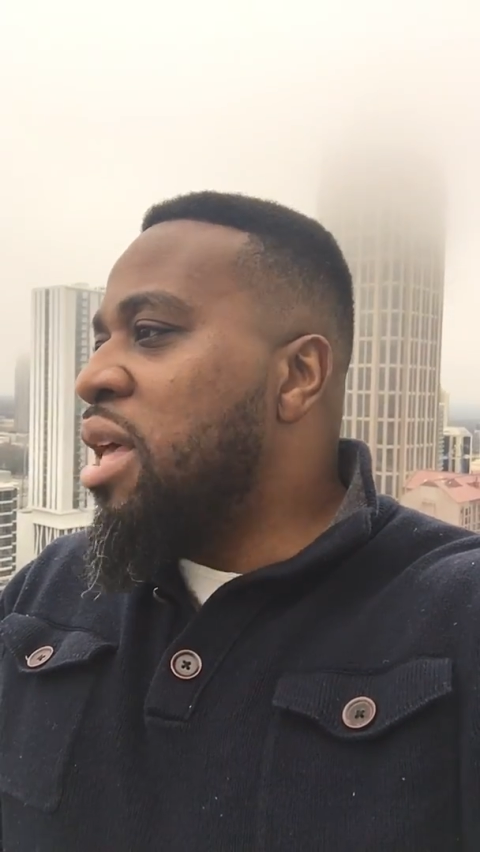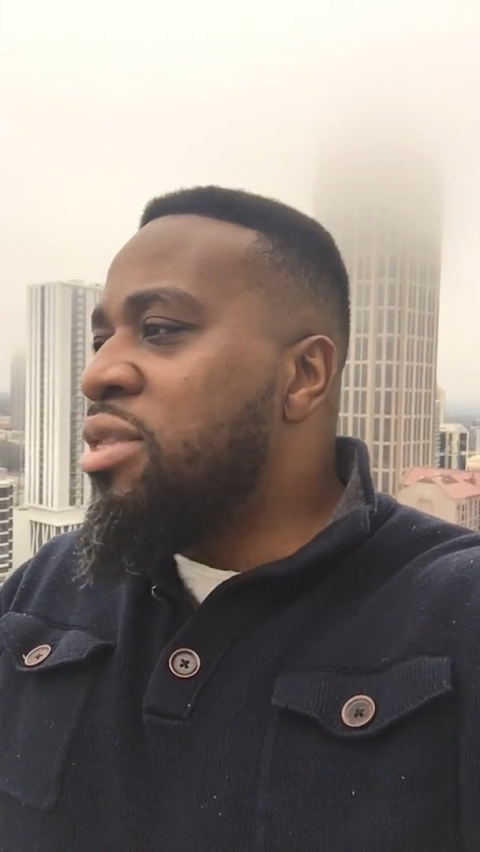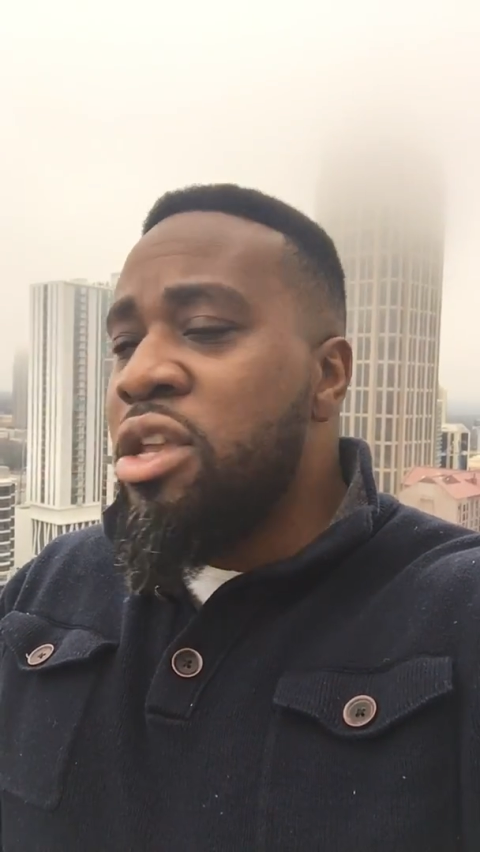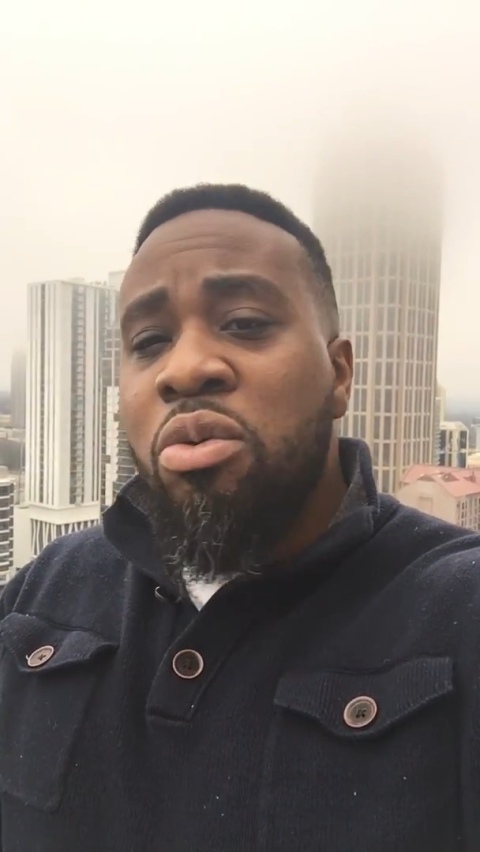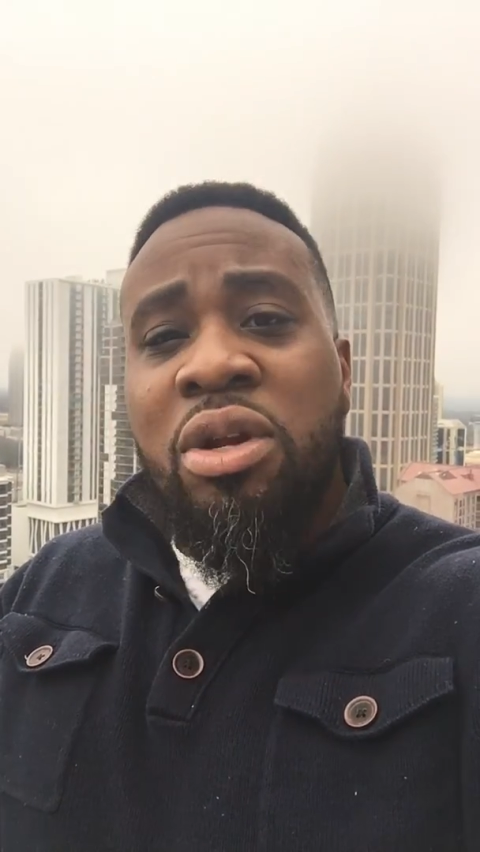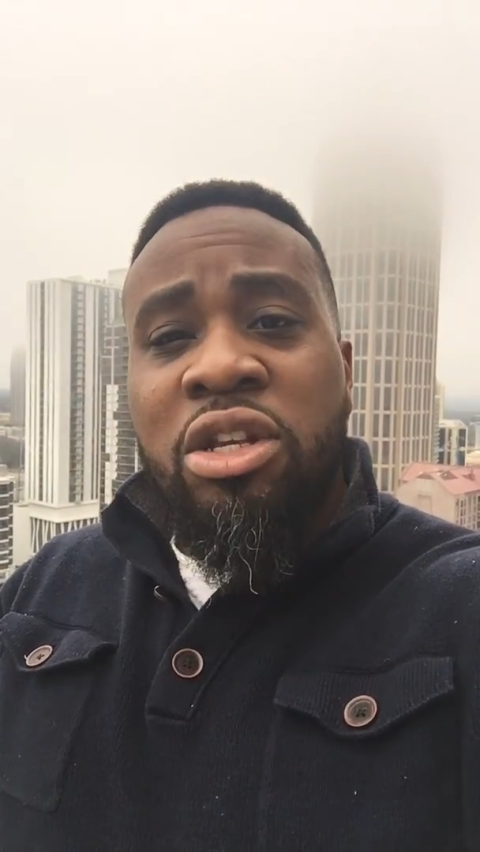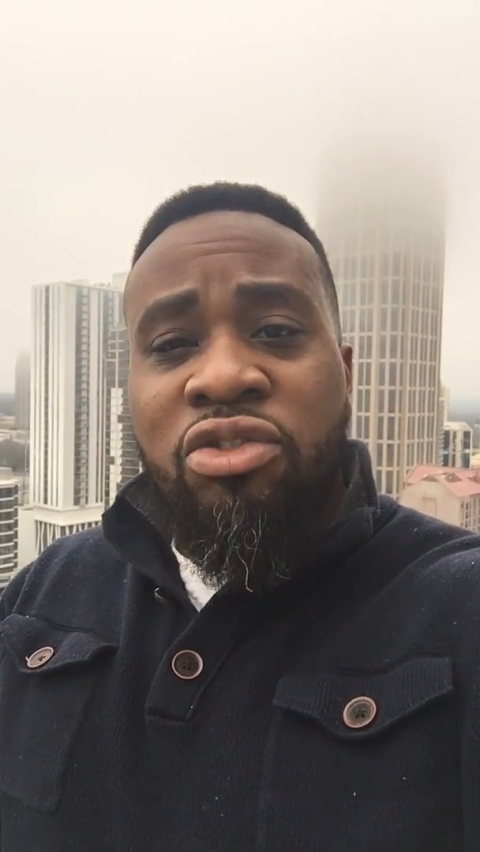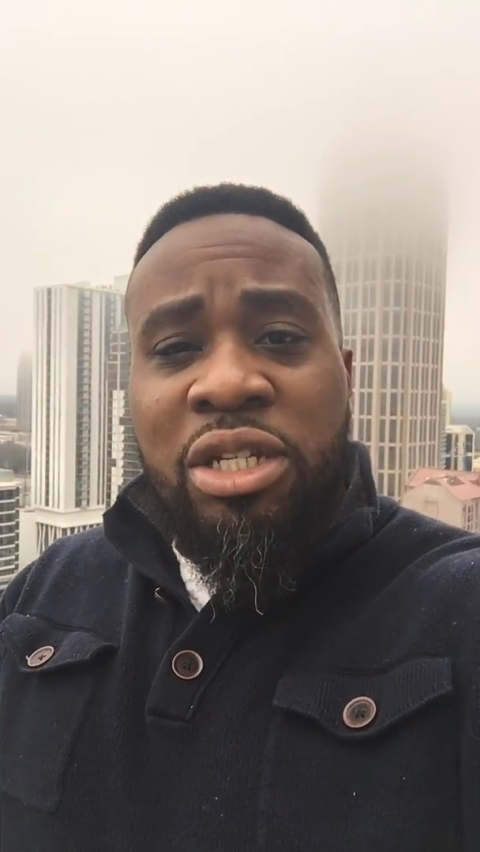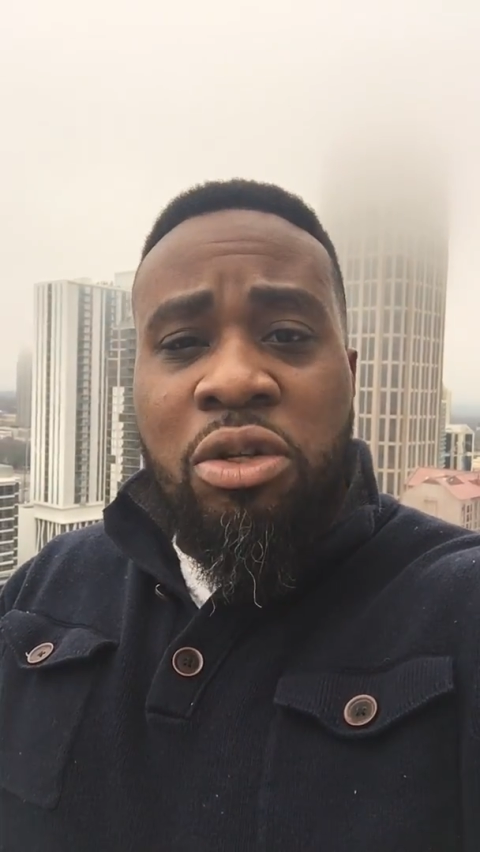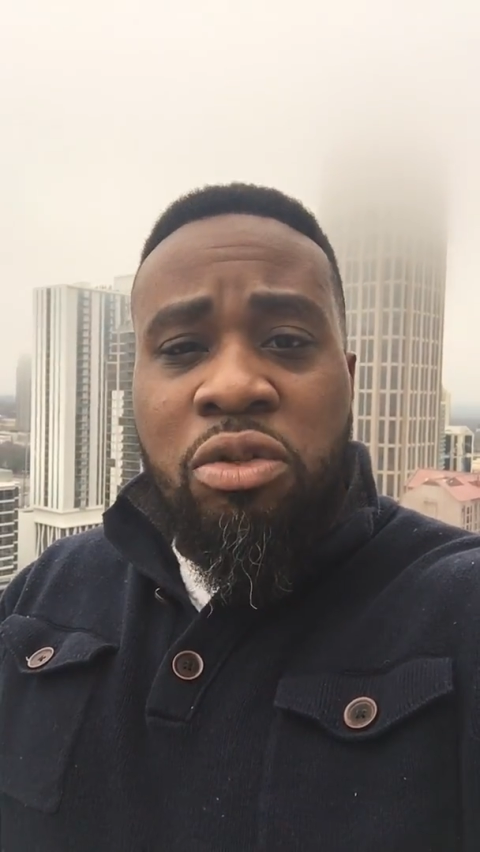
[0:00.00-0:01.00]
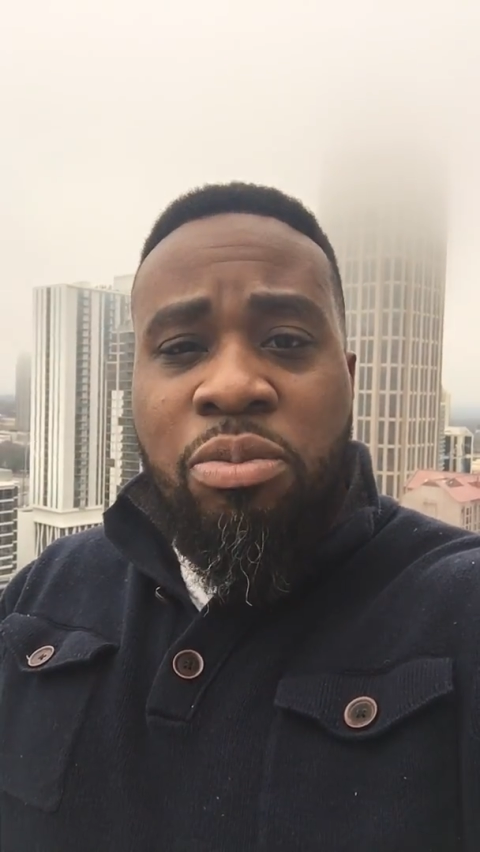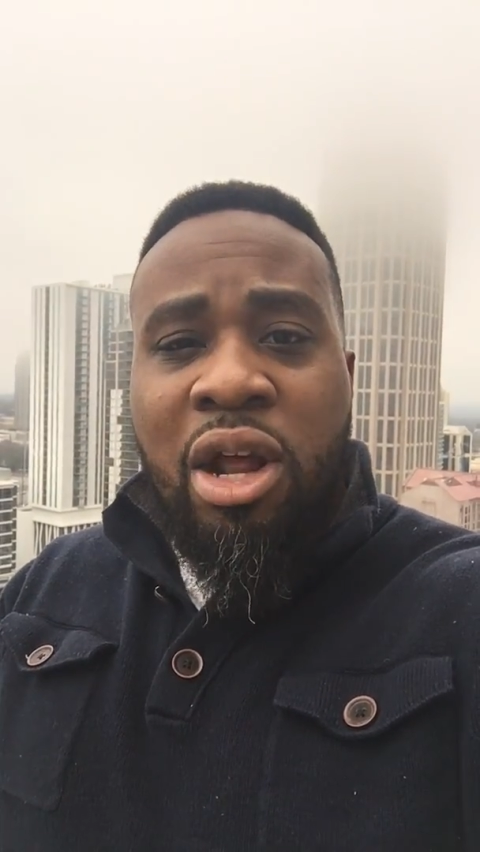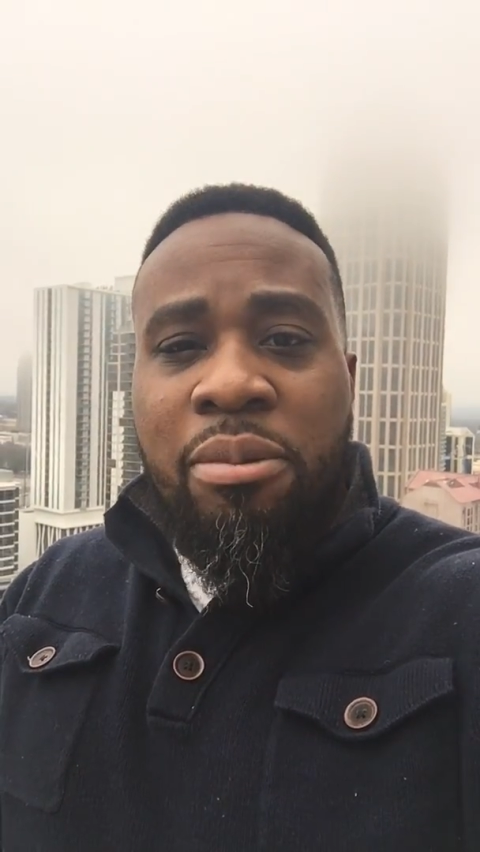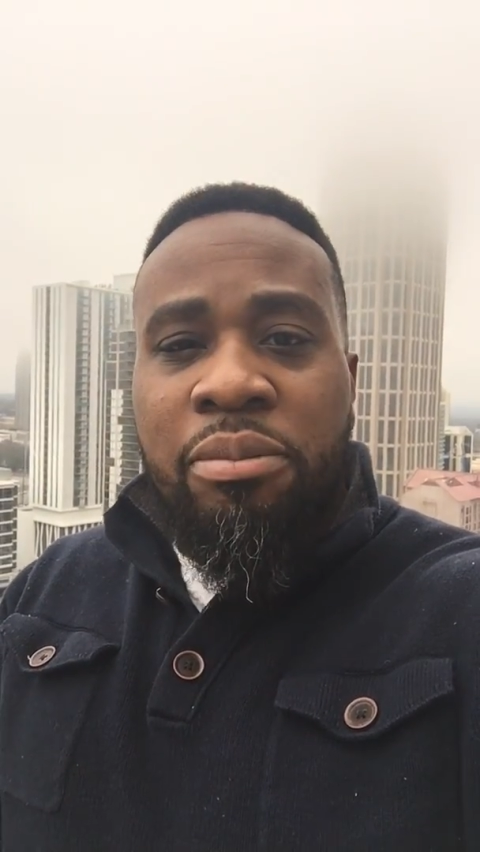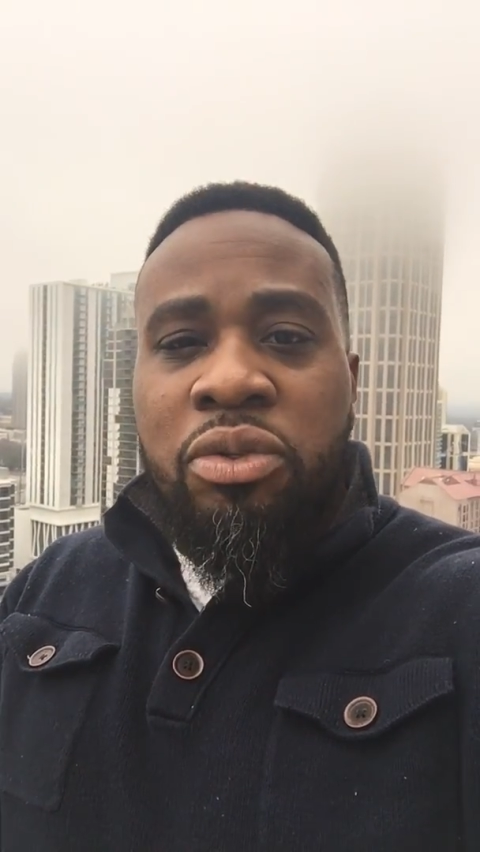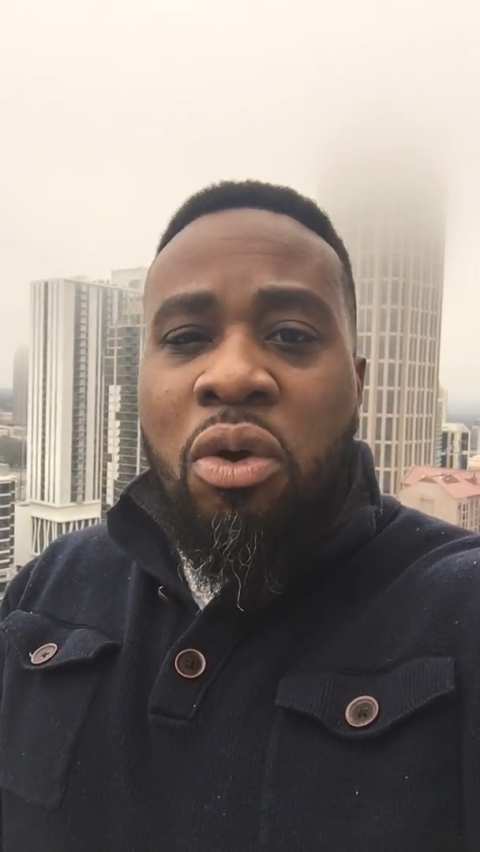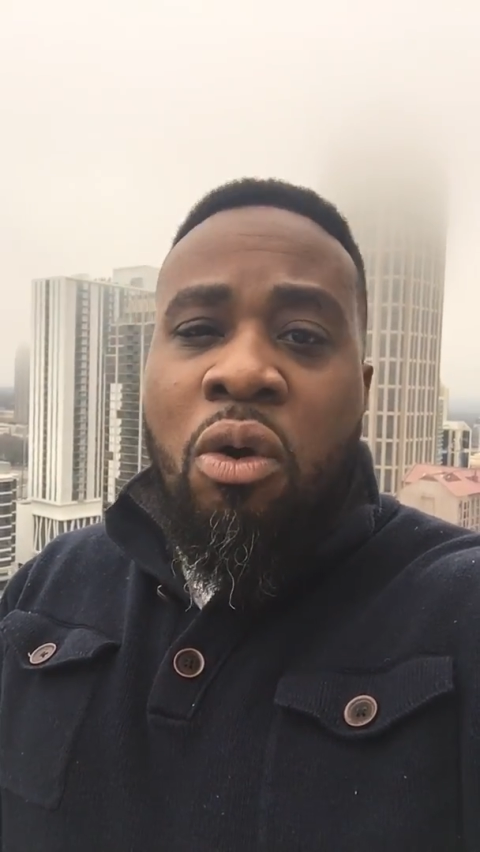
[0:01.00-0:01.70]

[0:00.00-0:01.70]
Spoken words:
And then you want to address those problems